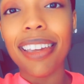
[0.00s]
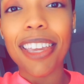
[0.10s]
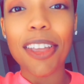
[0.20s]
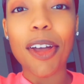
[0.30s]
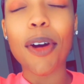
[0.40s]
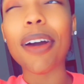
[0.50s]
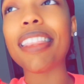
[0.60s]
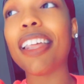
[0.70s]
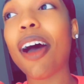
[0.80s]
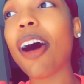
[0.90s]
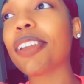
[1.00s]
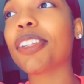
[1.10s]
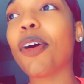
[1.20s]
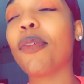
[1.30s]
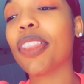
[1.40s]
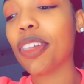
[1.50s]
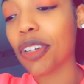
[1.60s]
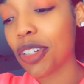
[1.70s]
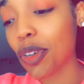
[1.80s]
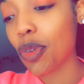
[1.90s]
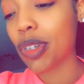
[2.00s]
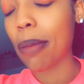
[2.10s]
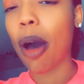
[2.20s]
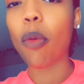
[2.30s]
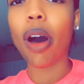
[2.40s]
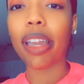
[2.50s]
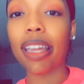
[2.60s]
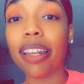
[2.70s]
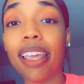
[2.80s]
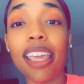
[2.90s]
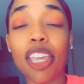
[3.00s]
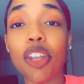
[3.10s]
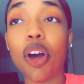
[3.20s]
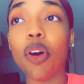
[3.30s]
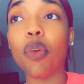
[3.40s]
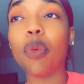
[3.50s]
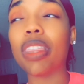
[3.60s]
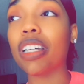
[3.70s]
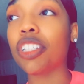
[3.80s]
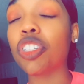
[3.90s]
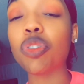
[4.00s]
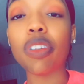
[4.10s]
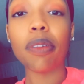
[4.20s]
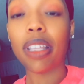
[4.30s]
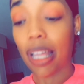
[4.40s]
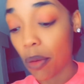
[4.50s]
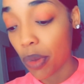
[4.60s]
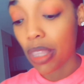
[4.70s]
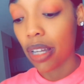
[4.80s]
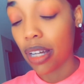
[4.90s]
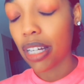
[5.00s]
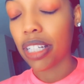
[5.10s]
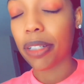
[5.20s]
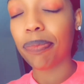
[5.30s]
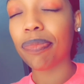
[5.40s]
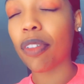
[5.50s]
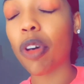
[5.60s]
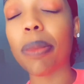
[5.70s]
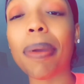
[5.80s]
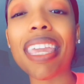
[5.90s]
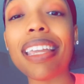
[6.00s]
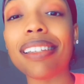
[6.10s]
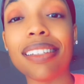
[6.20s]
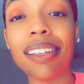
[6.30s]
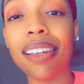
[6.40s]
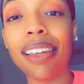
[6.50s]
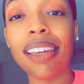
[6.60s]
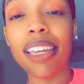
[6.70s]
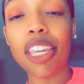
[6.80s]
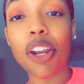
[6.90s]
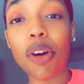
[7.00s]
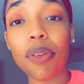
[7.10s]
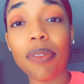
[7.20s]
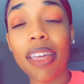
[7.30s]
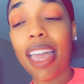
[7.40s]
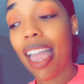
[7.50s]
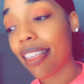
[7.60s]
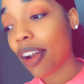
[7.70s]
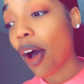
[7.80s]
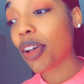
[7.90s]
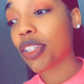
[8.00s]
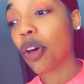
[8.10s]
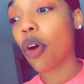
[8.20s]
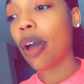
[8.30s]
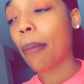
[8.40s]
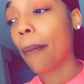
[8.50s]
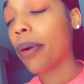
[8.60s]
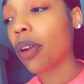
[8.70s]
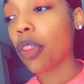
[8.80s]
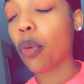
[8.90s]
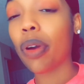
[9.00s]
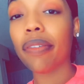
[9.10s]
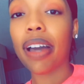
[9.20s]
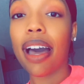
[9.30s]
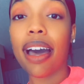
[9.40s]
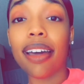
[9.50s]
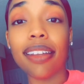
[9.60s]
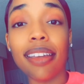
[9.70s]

You know, and then also with your shoes, am I walking? You know, with the shoes of the like with the uh, with peace. You know, and then also am I putting on the word of God?